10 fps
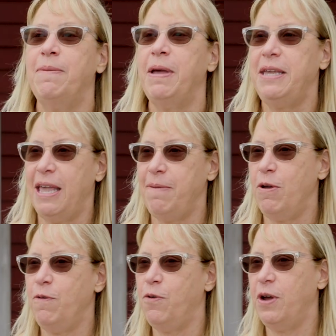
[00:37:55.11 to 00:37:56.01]
time I came
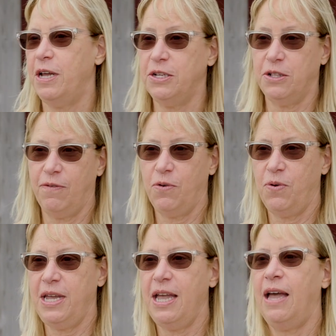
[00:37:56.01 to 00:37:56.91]
here for a
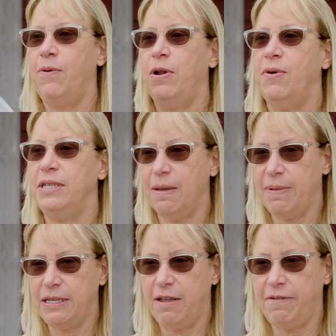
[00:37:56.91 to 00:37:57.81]
delivery, I would always get
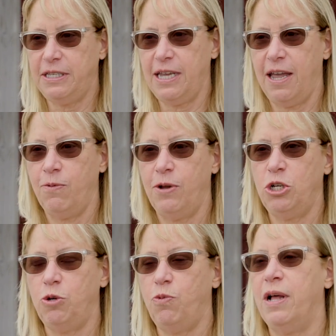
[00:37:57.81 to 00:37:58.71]
myself a
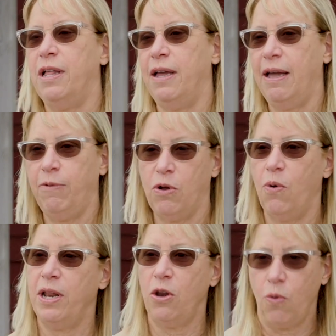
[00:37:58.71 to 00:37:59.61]
sandwich while I, I would
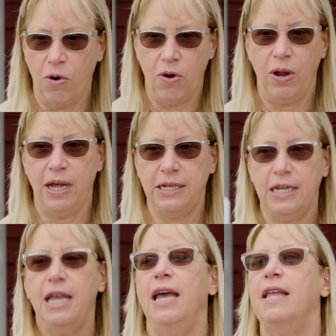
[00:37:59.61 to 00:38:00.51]
go in and order
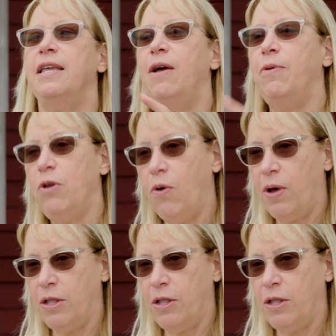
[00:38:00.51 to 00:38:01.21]
it, and then I would go